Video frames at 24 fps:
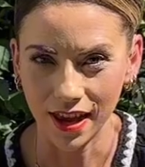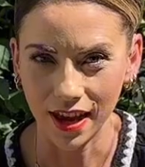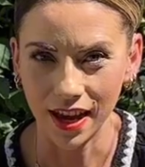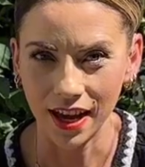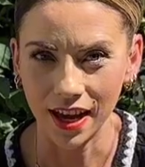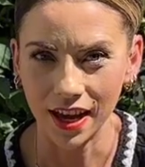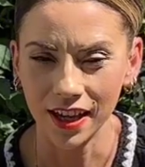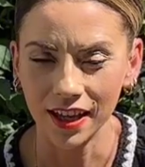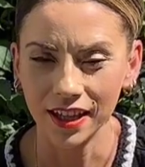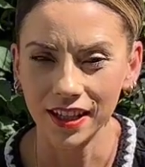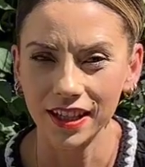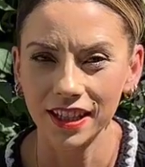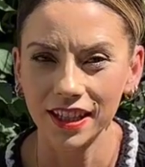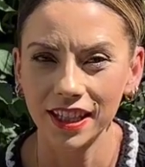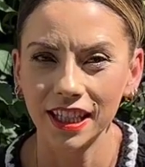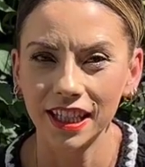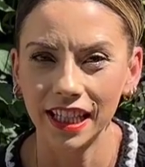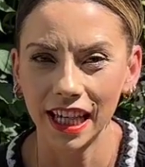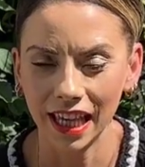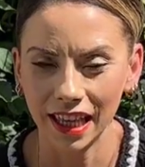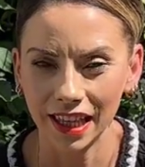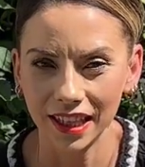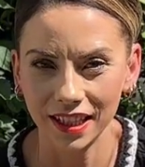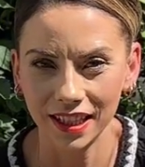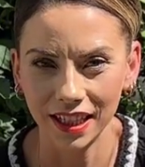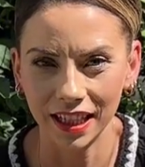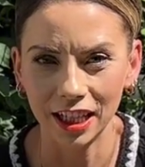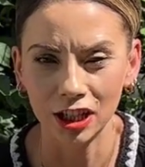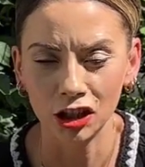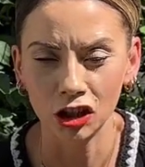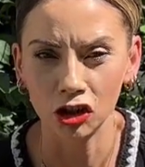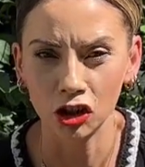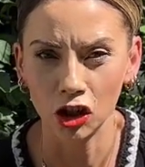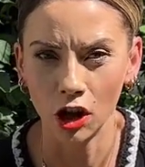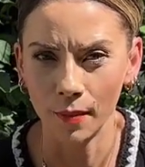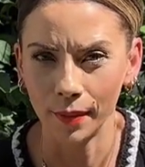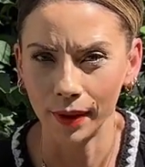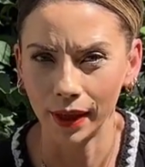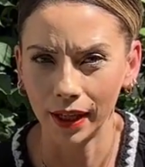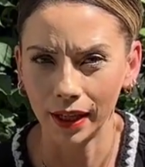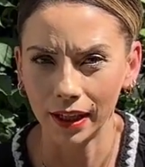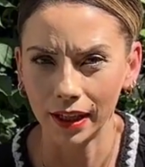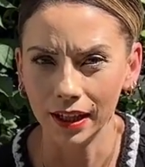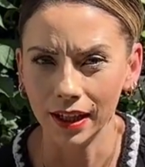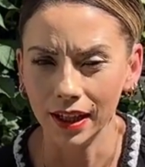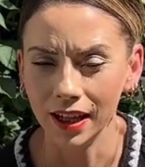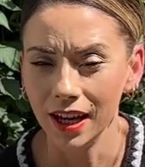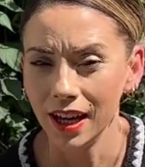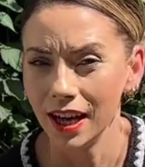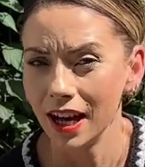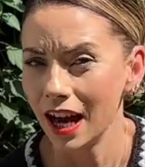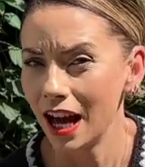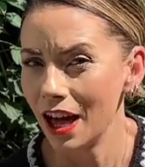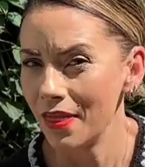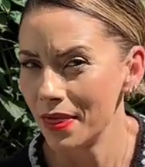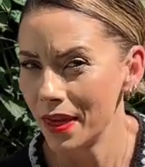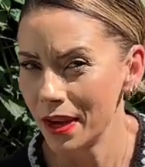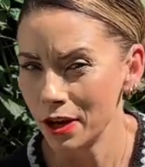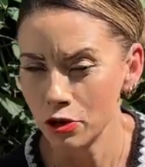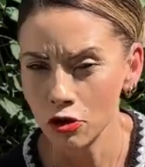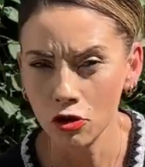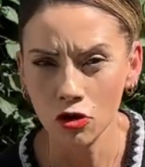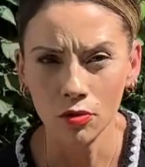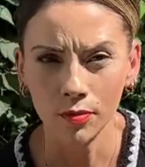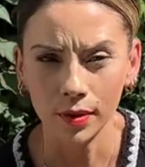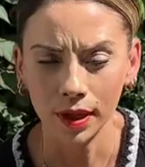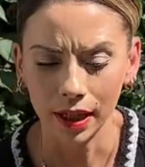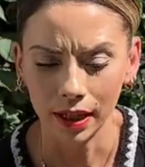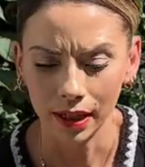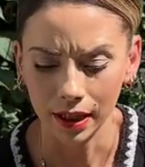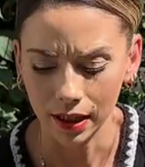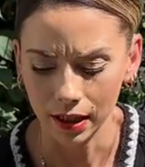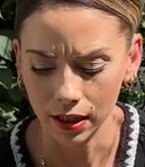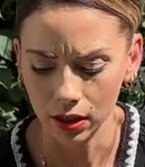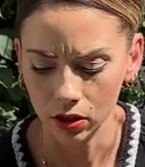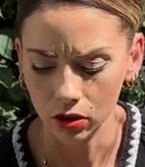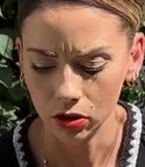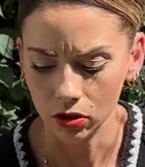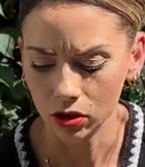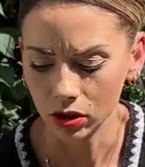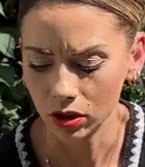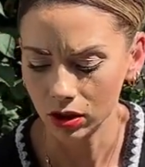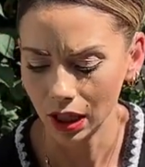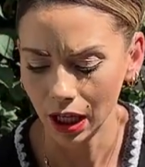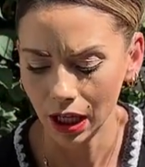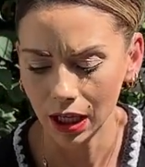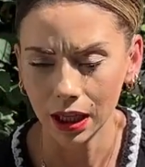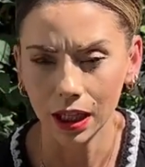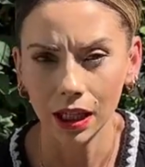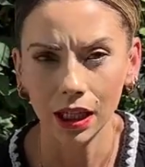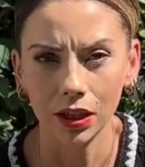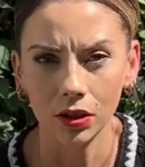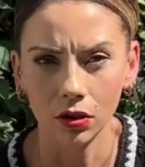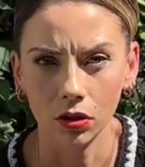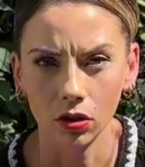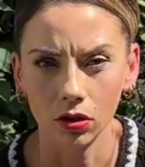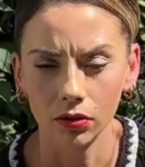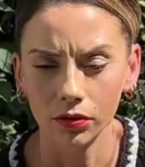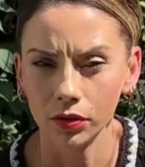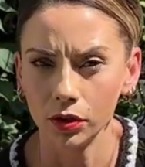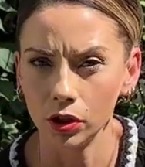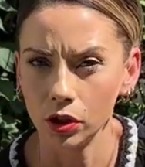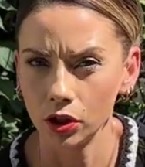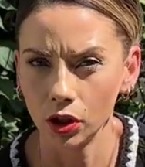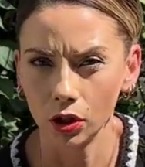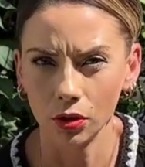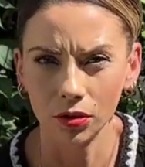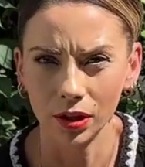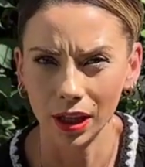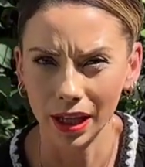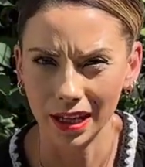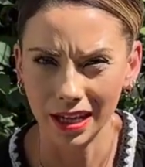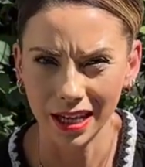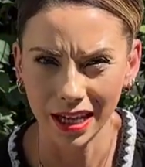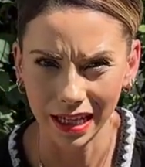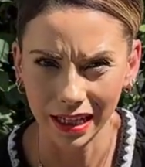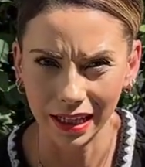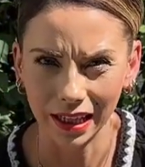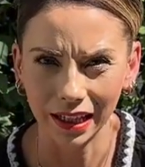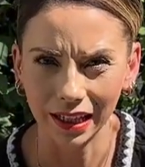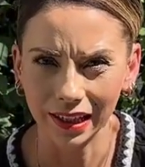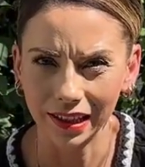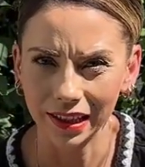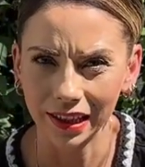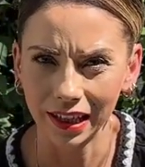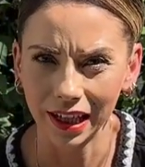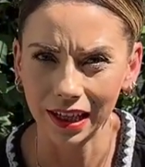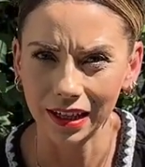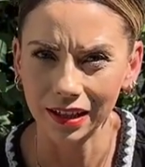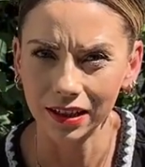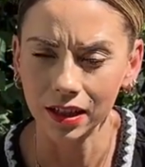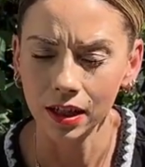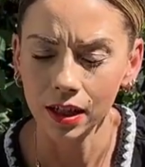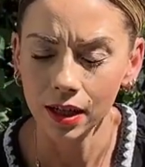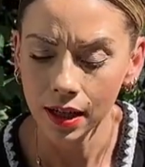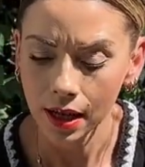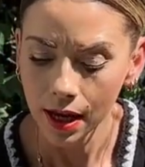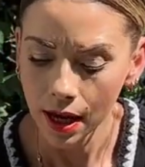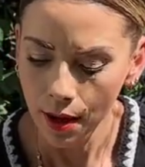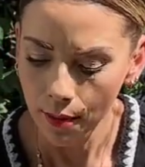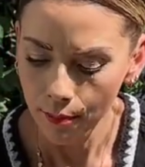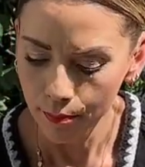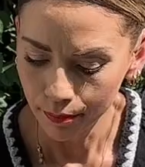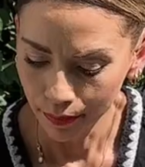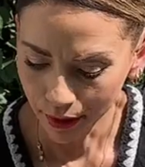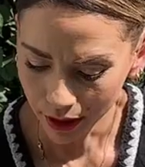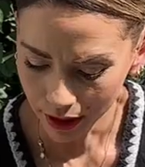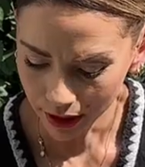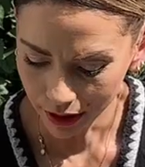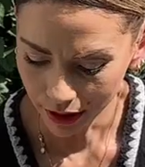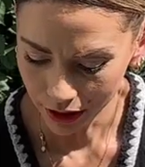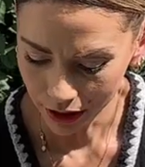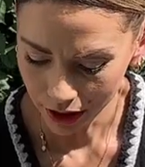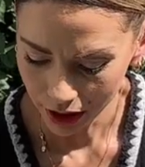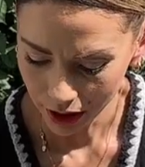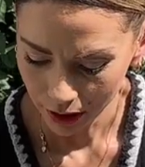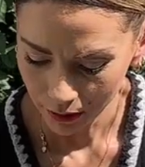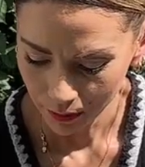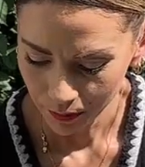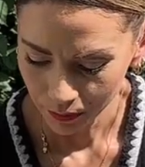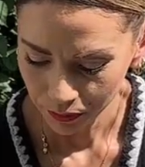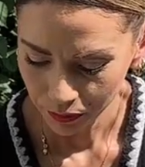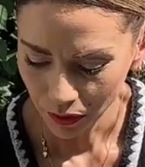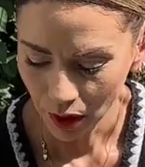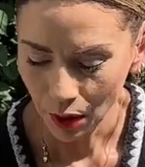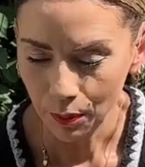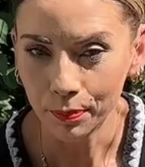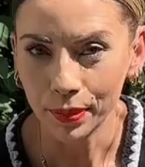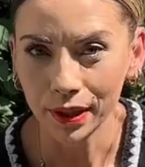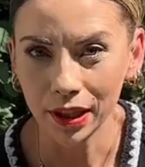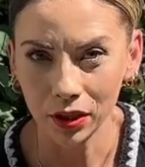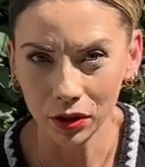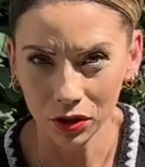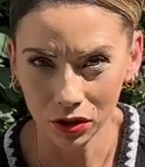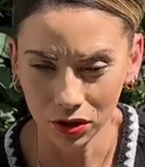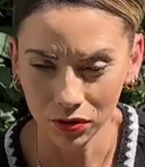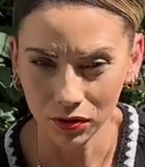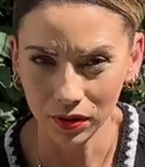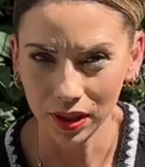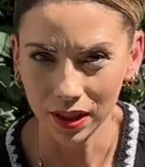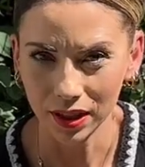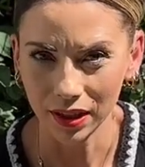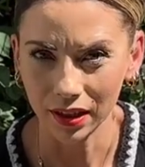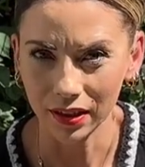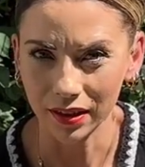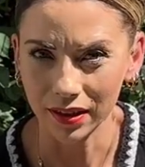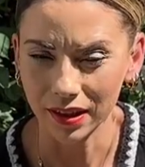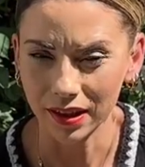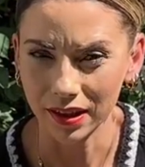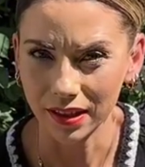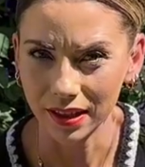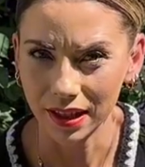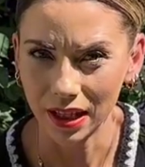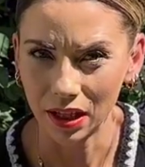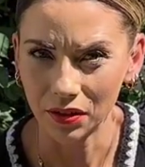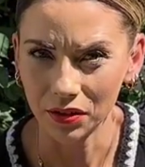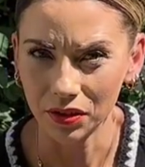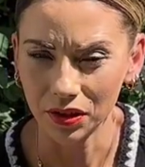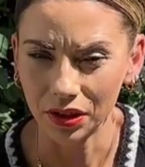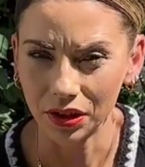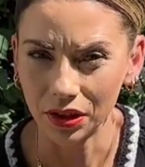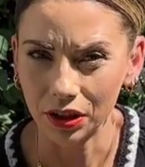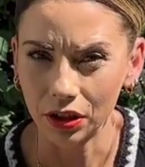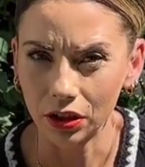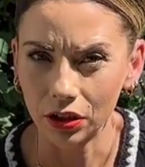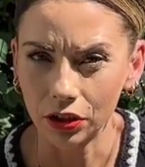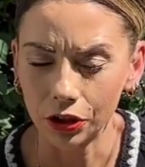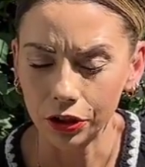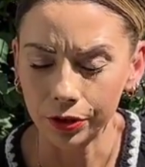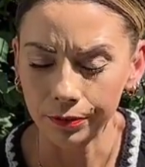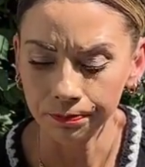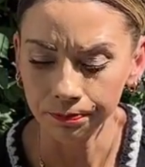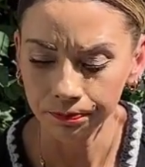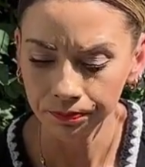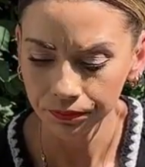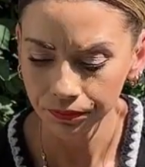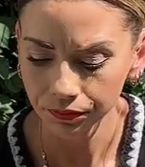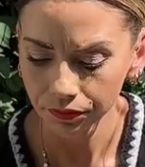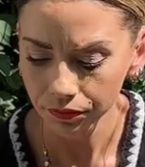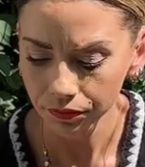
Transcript: there to get the seed to germinate. And then normally you just take the lid off and you don't then need the lid again. But because of the slugs and snails in the garden,